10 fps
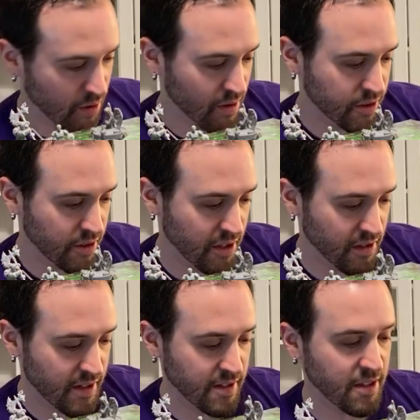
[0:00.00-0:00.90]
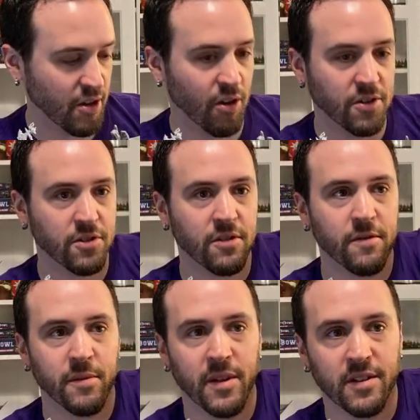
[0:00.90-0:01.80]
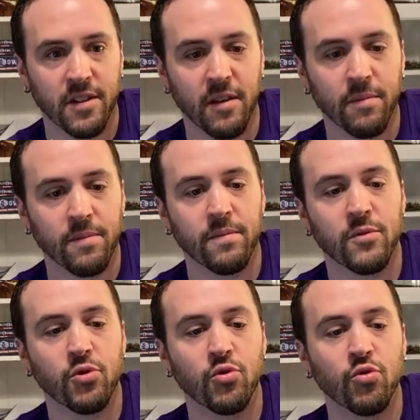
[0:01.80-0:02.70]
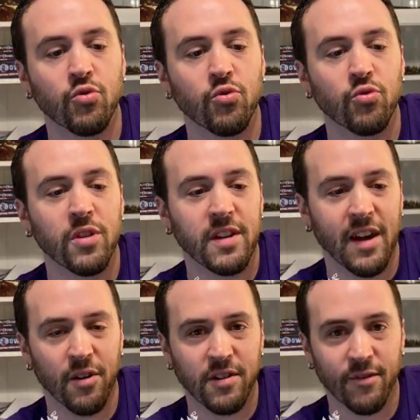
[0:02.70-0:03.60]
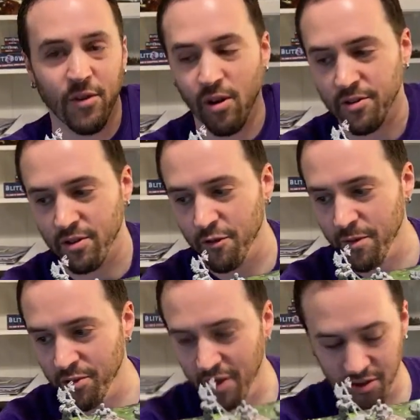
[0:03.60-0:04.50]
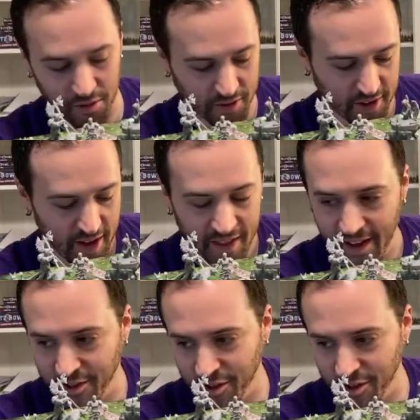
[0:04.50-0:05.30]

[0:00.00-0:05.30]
altar. Here is the altar from the base game. Now there are different altars from the stretch goals. That's